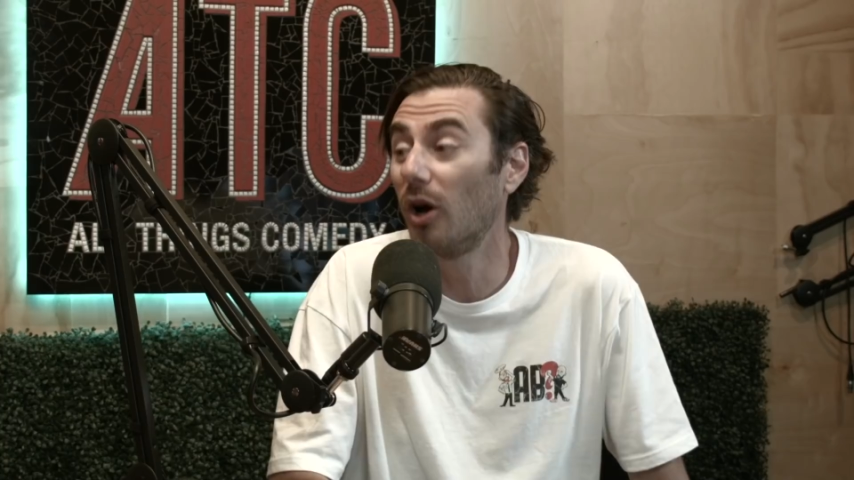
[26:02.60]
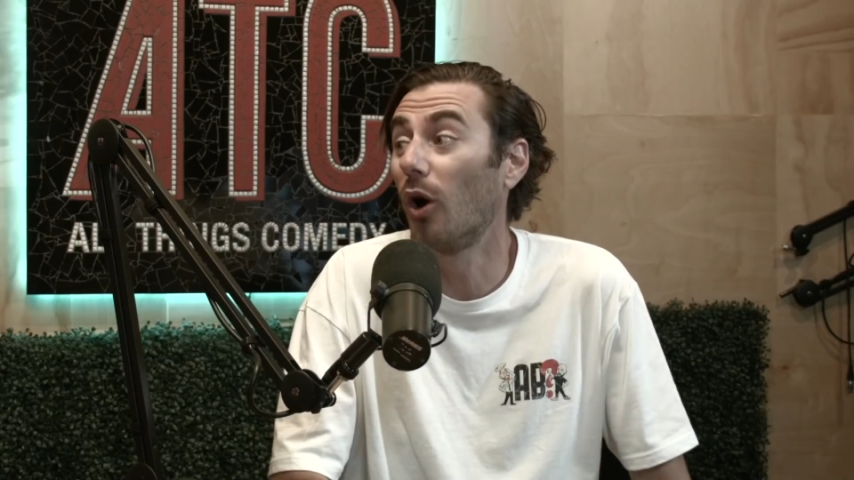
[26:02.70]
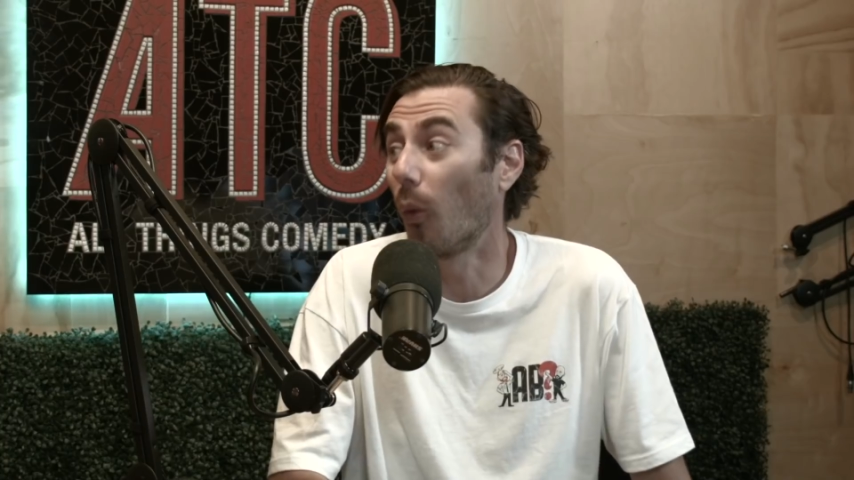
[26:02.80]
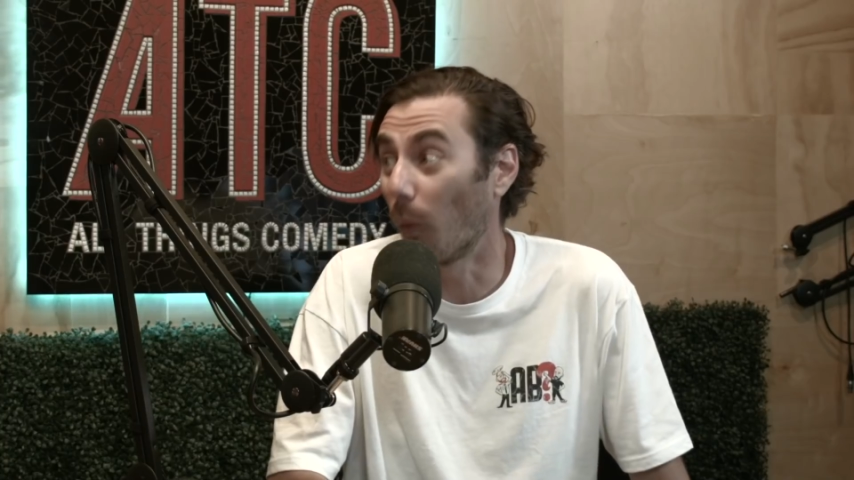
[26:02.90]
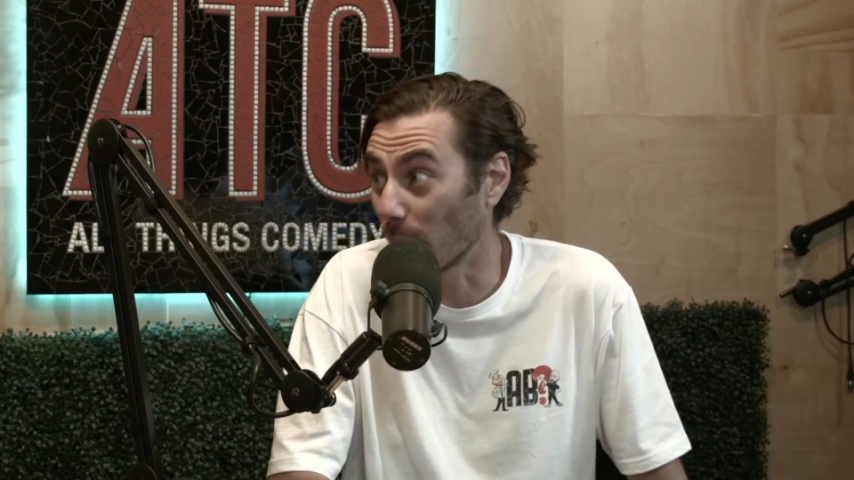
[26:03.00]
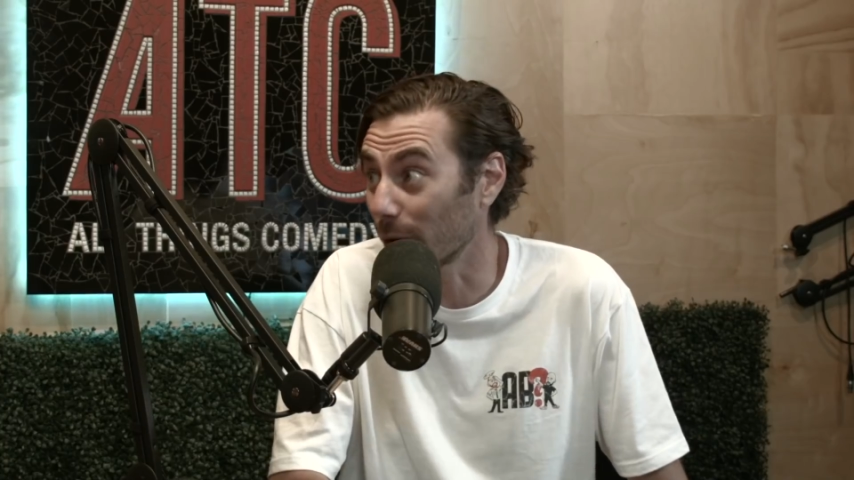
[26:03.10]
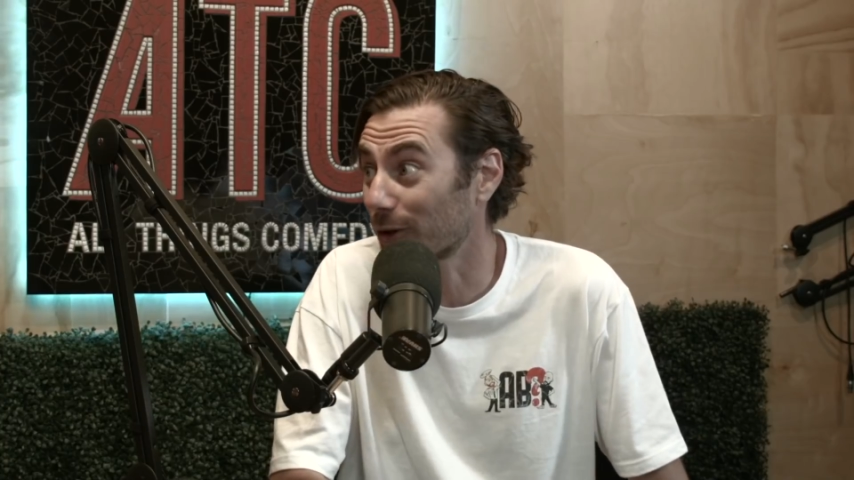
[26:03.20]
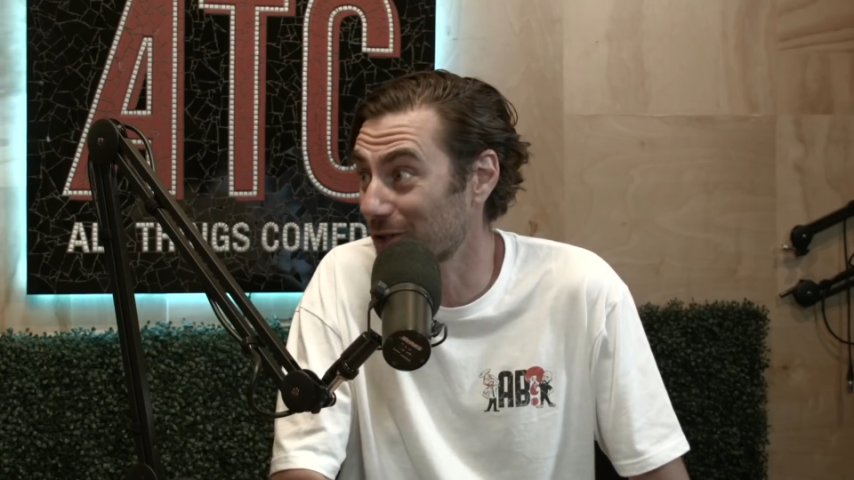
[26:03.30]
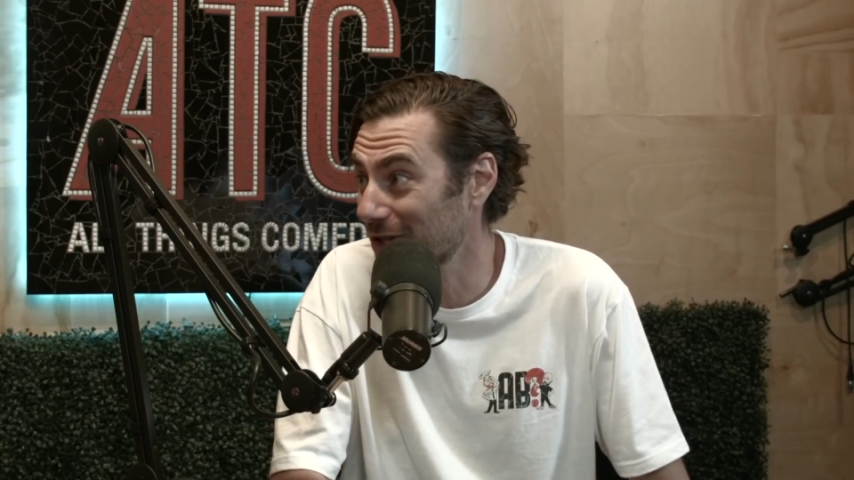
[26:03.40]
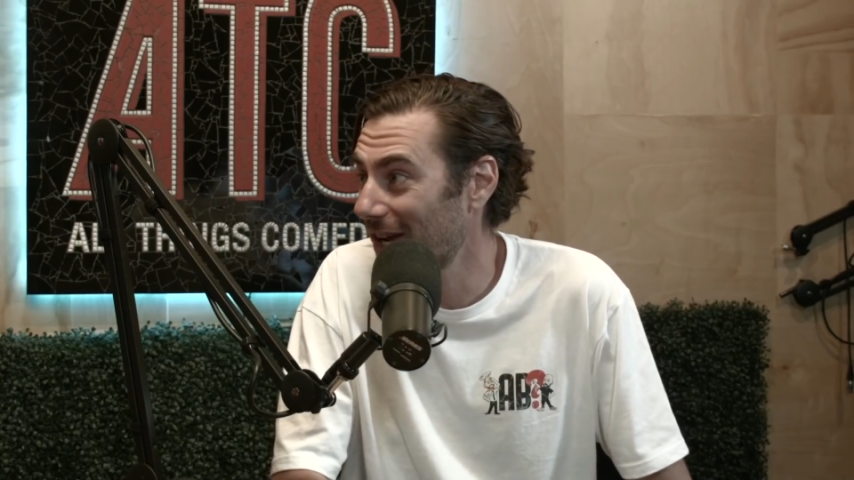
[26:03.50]

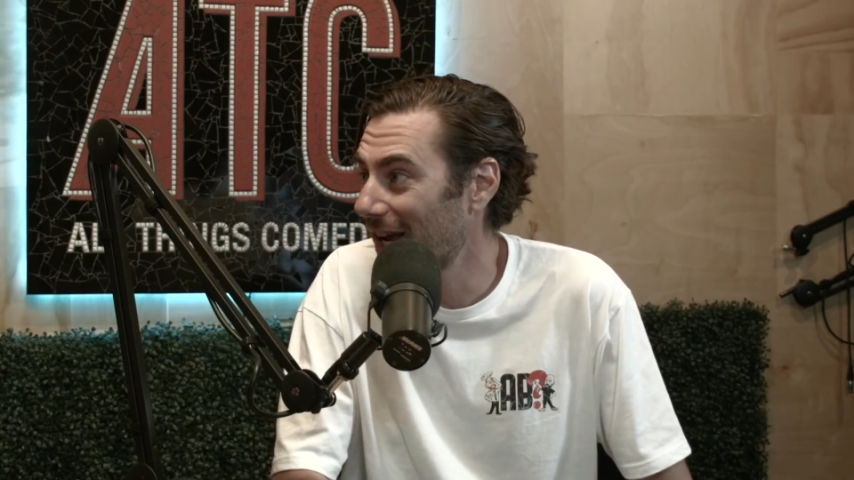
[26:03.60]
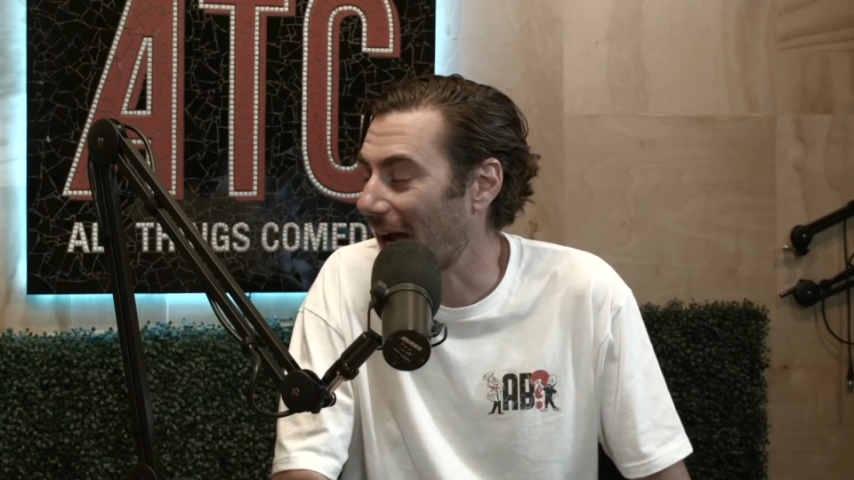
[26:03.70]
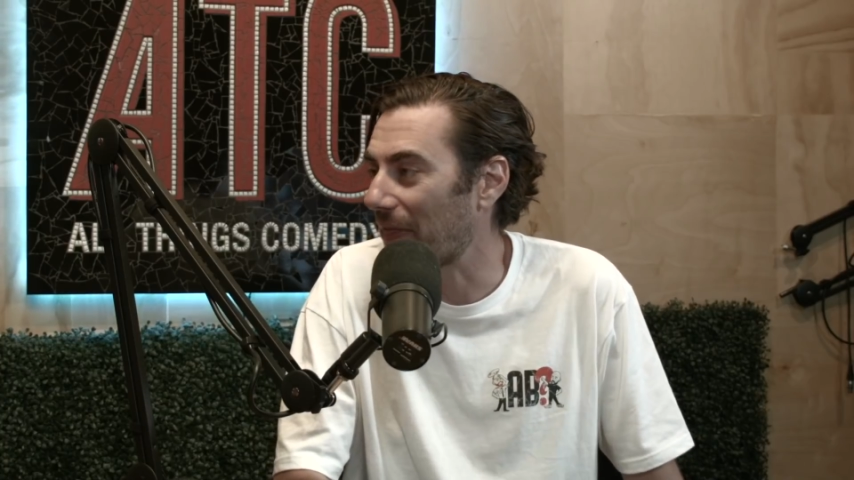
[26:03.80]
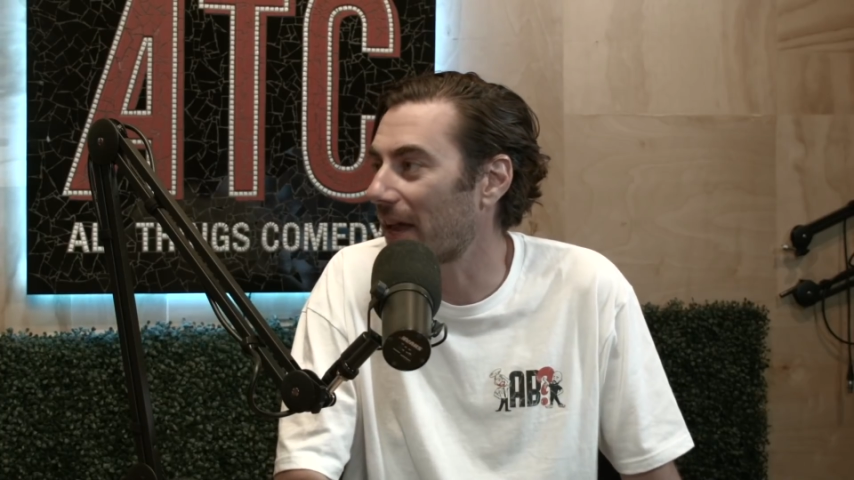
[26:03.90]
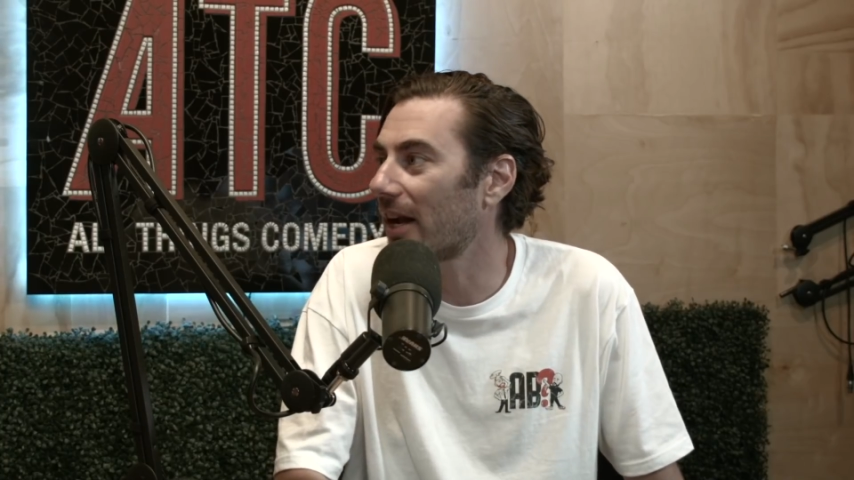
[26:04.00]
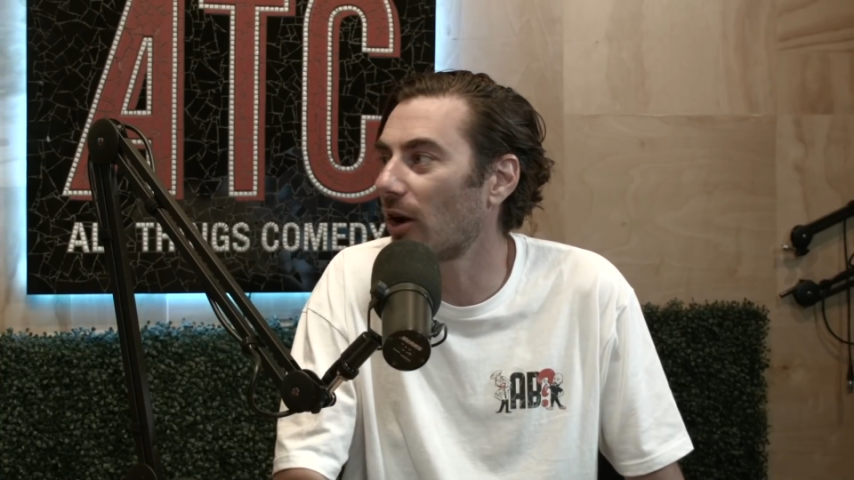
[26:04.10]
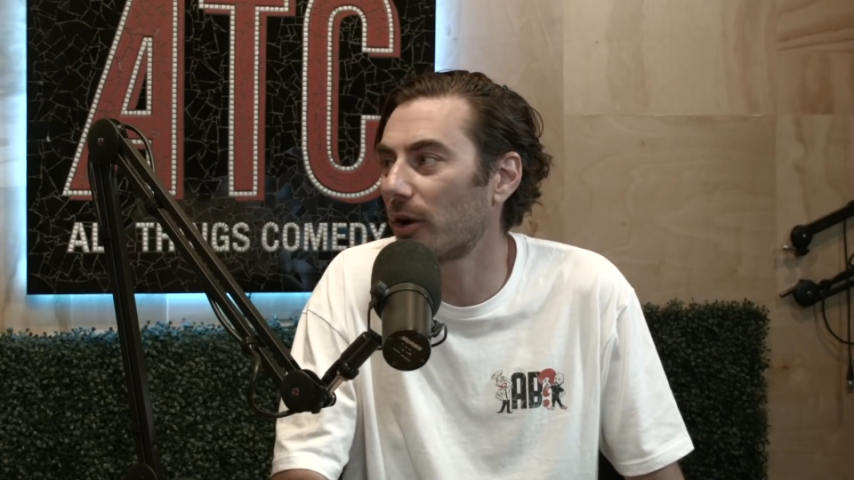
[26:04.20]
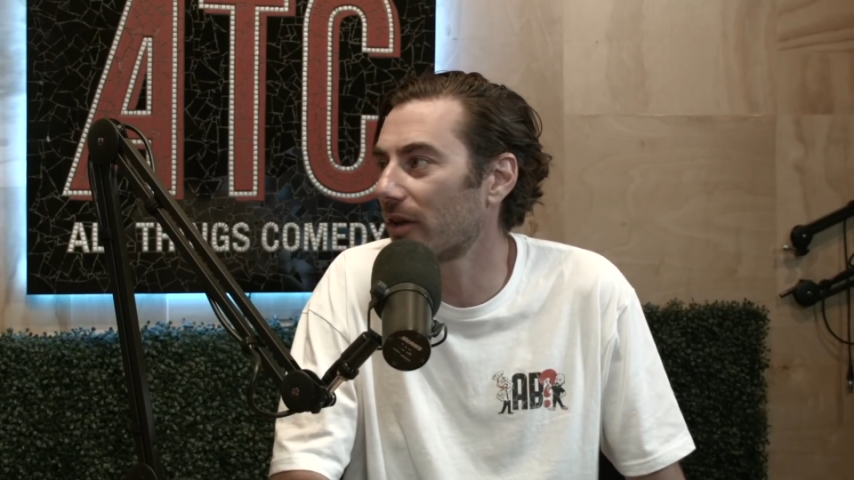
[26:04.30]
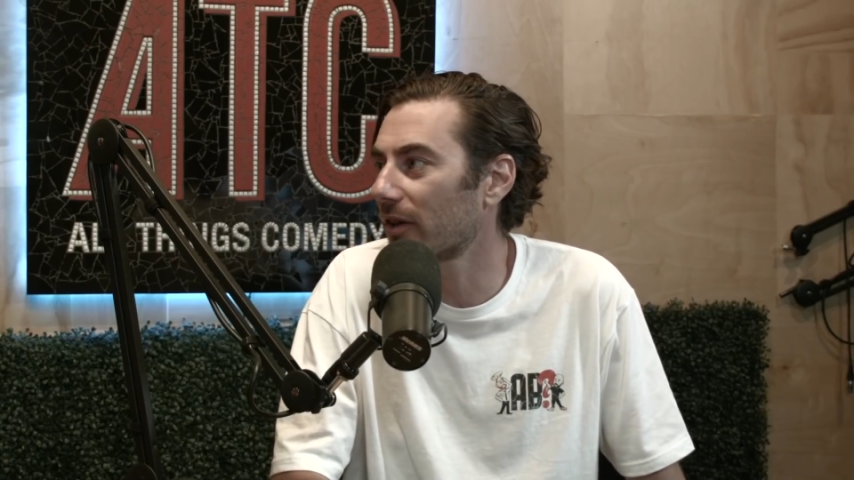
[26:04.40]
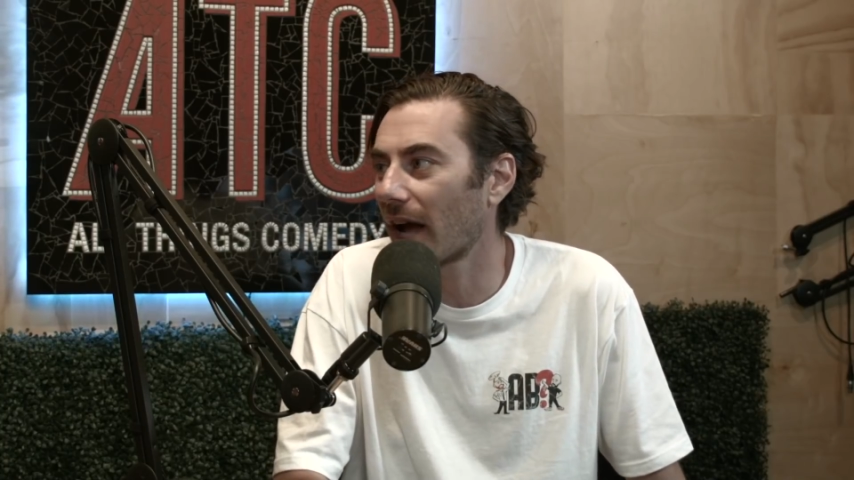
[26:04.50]
works. And then I know
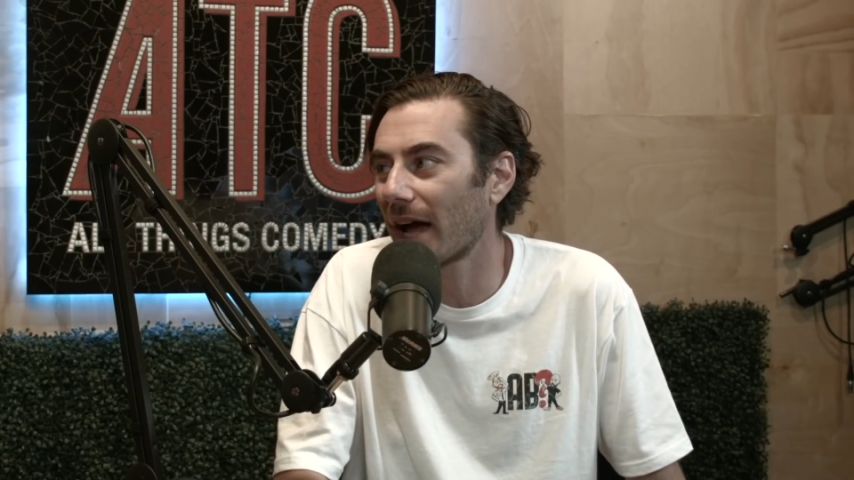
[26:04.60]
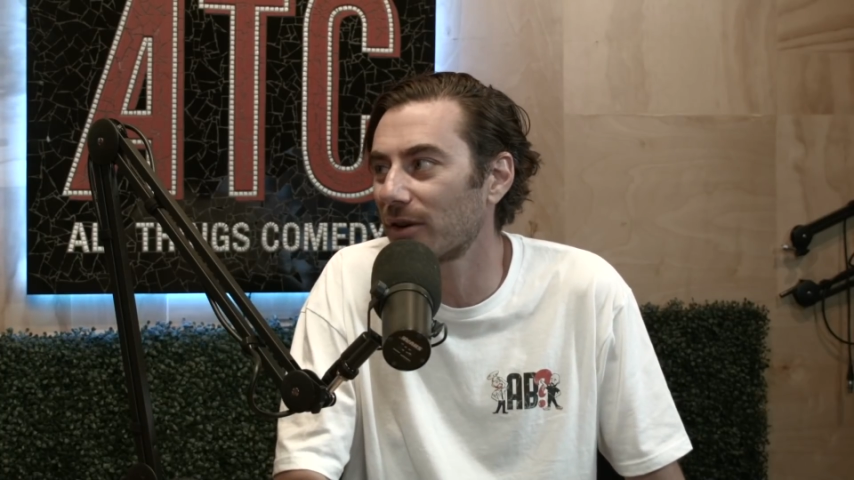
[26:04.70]
another guy